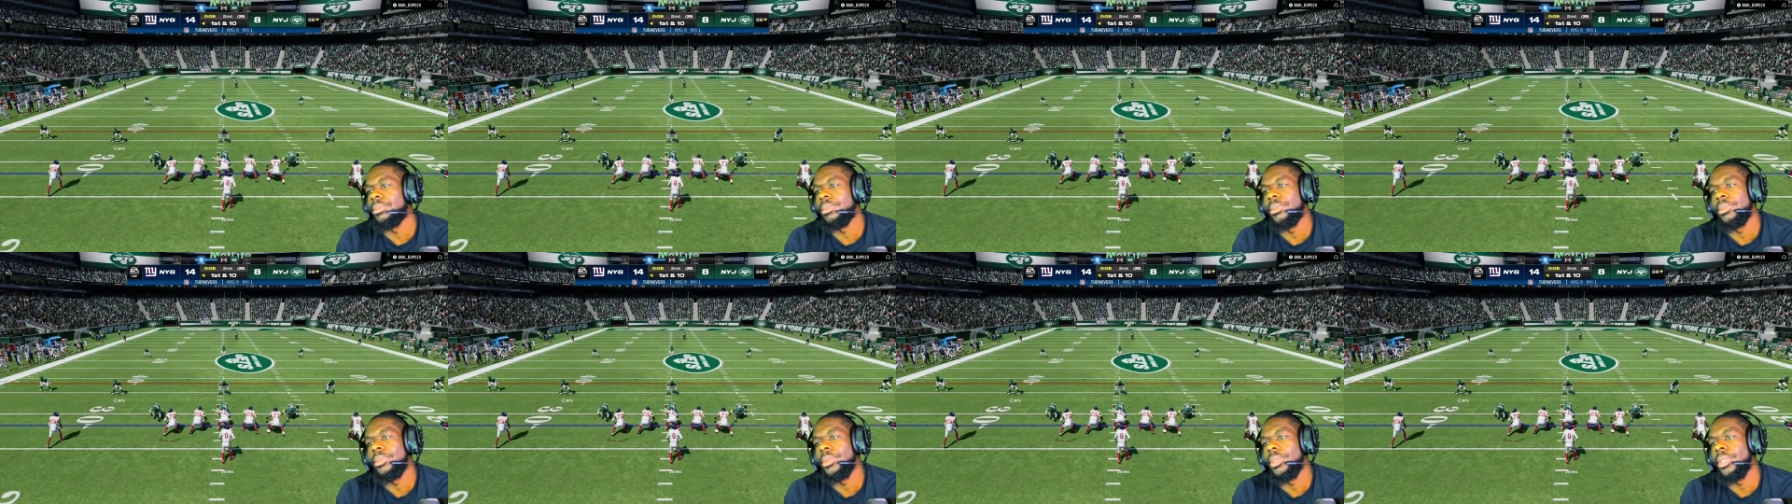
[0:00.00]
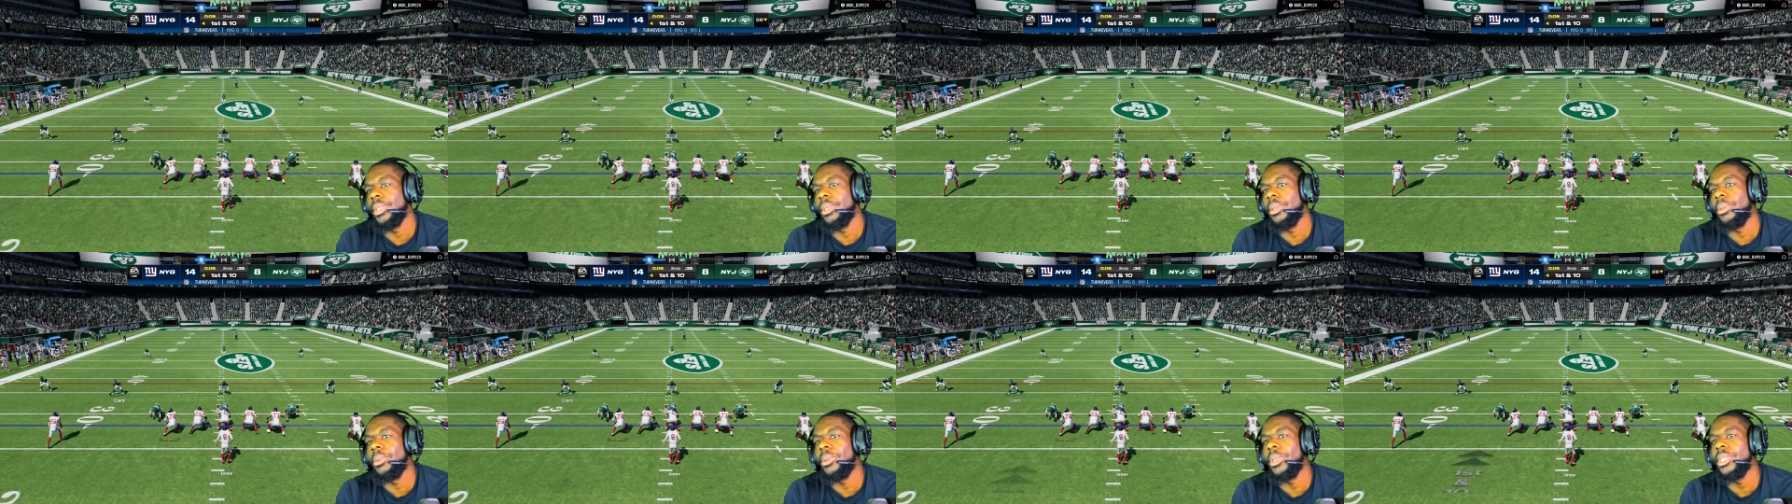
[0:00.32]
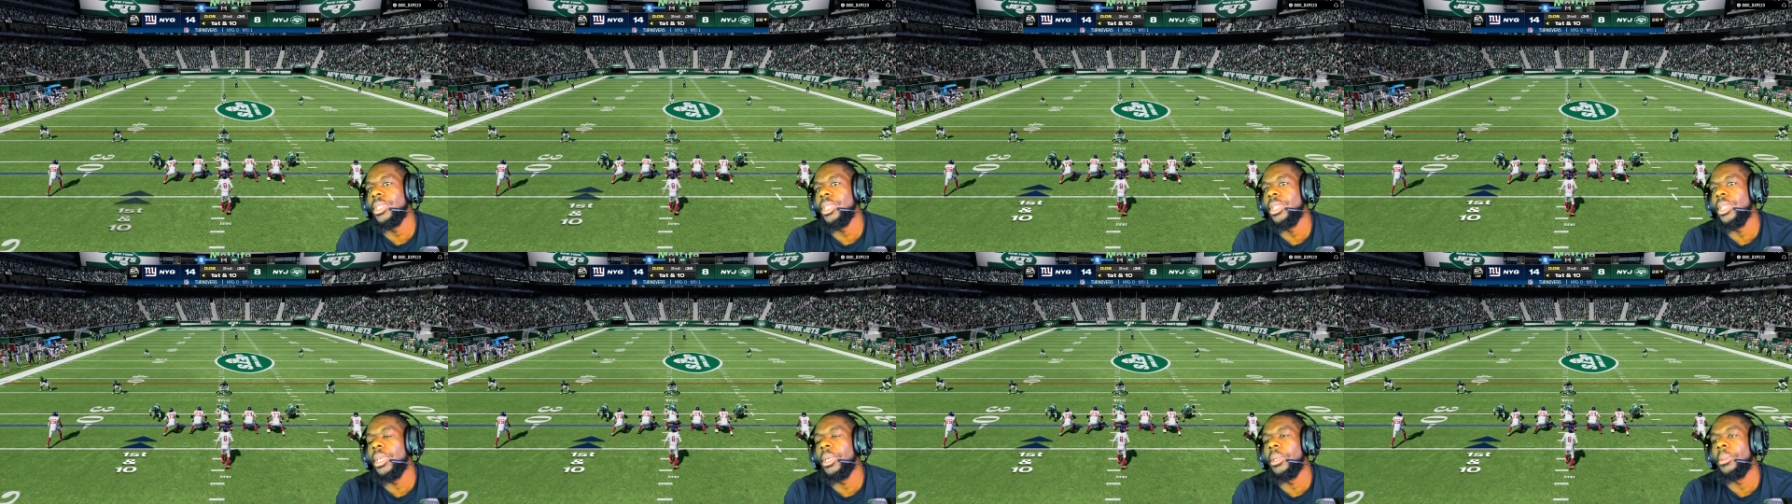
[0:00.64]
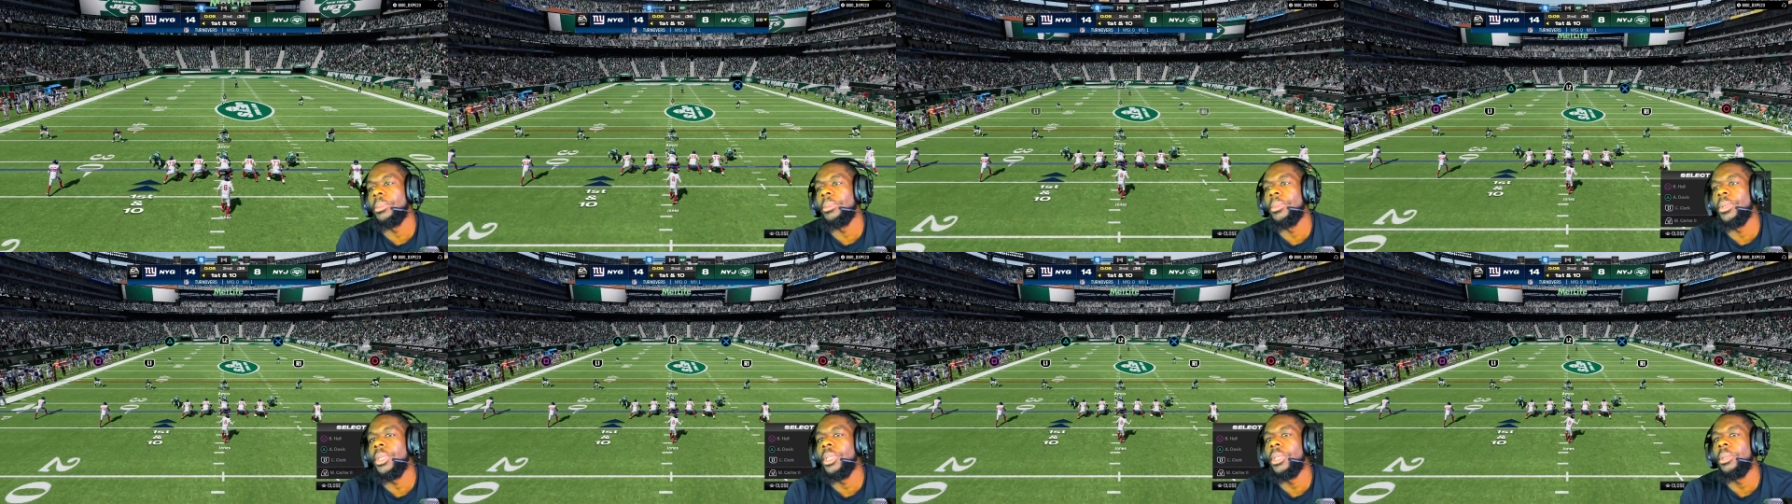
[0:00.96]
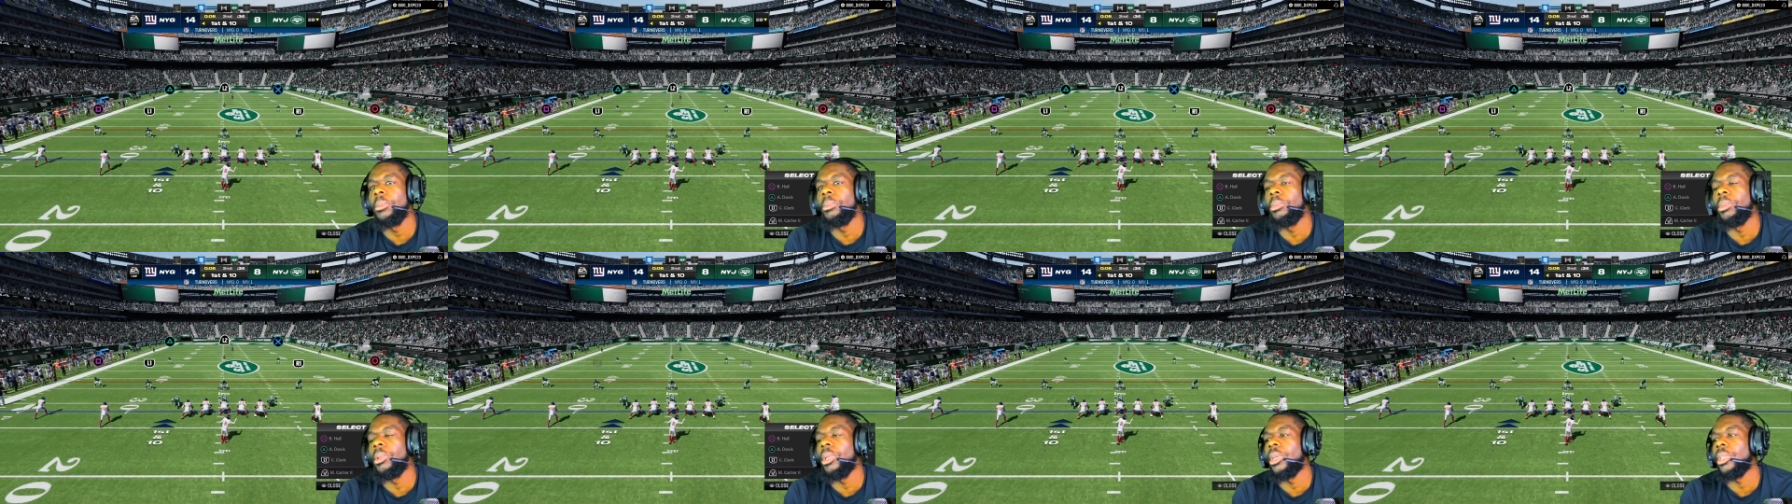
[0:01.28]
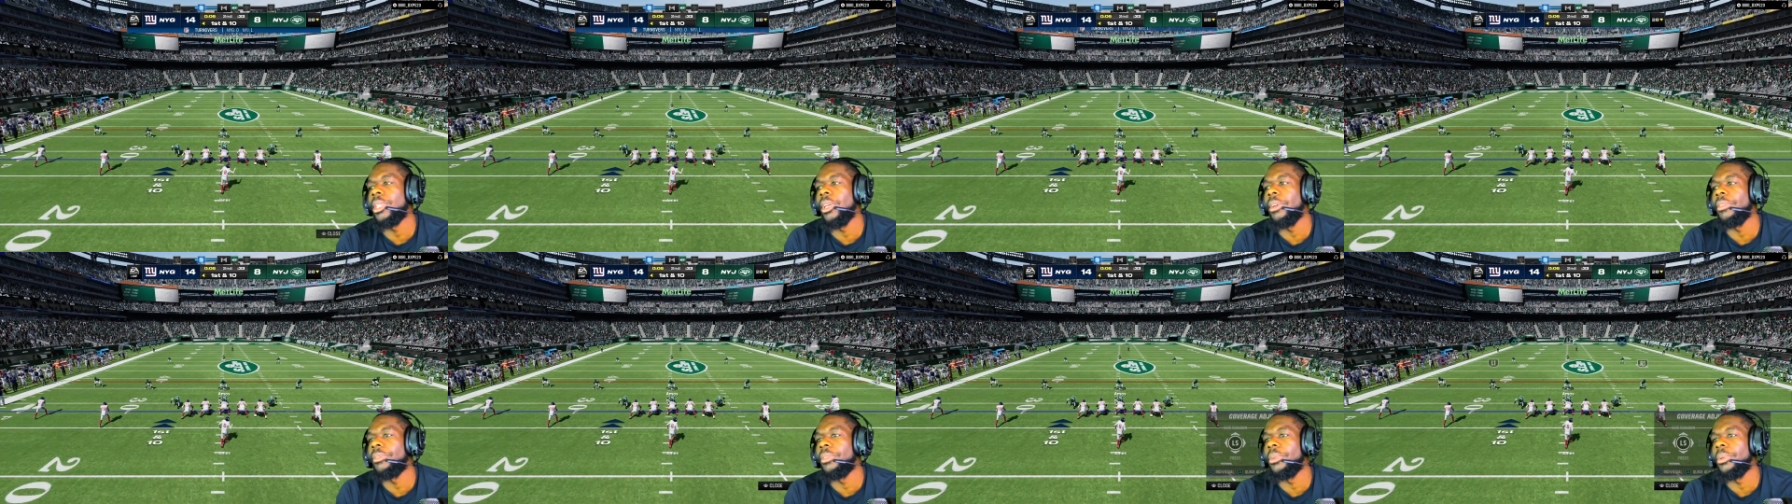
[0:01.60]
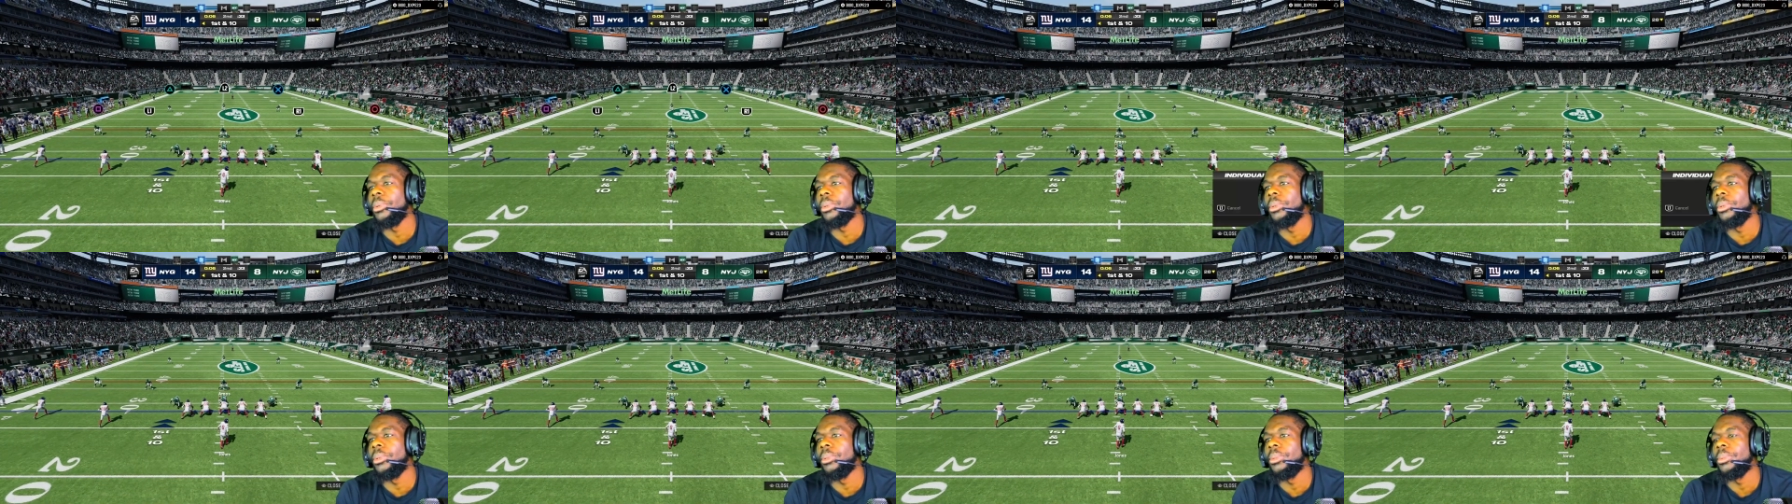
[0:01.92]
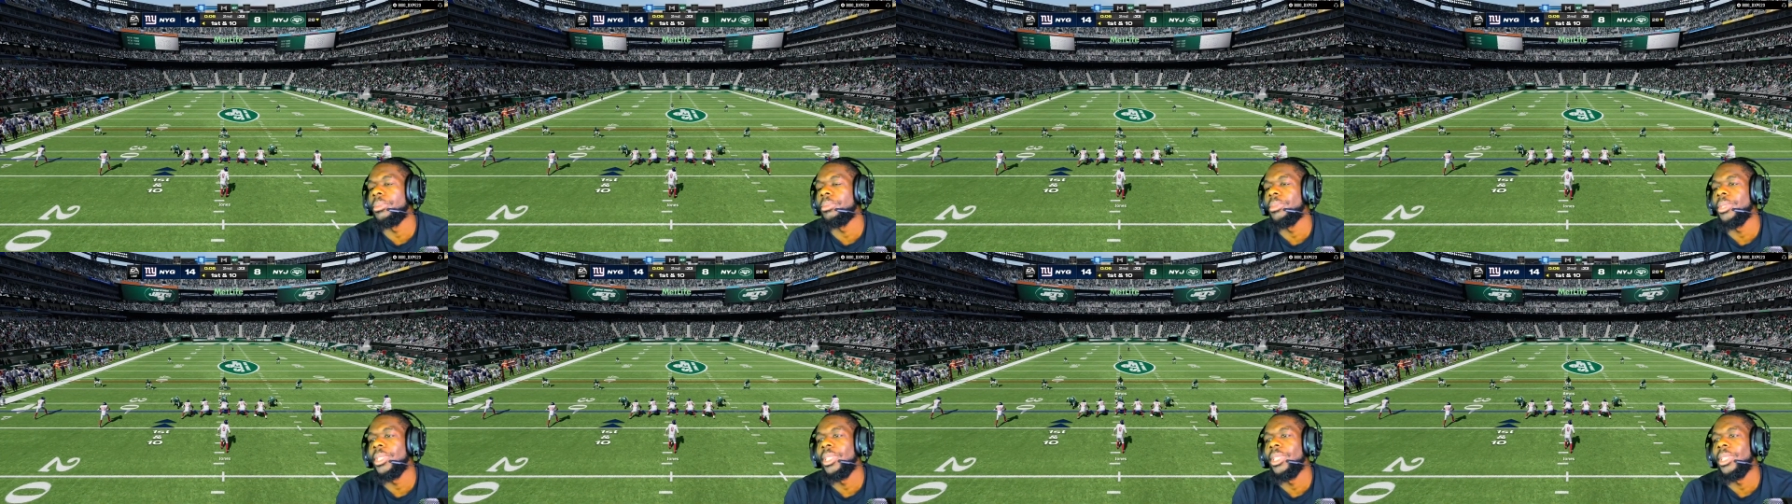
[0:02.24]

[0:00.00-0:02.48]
It wasn't him. He didn't block that field goal.